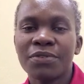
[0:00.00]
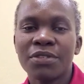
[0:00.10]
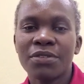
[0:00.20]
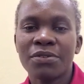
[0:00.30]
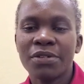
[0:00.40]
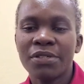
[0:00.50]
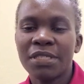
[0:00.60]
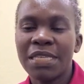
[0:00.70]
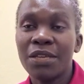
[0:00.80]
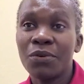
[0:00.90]
of resource,
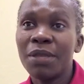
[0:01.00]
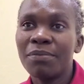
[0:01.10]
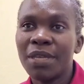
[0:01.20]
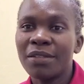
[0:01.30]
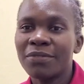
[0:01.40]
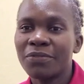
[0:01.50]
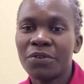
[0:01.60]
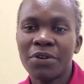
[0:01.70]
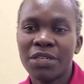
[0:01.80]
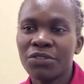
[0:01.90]
the equipment
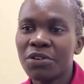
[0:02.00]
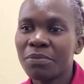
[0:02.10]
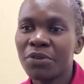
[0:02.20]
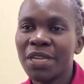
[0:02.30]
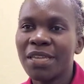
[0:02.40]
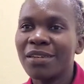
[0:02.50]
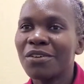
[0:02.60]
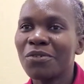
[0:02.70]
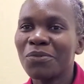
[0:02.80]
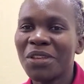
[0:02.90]
for a truck breaking
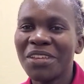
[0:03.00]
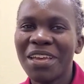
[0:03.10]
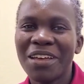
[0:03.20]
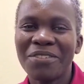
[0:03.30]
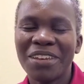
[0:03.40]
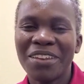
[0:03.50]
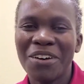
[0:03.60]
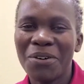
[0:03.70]
down when you have an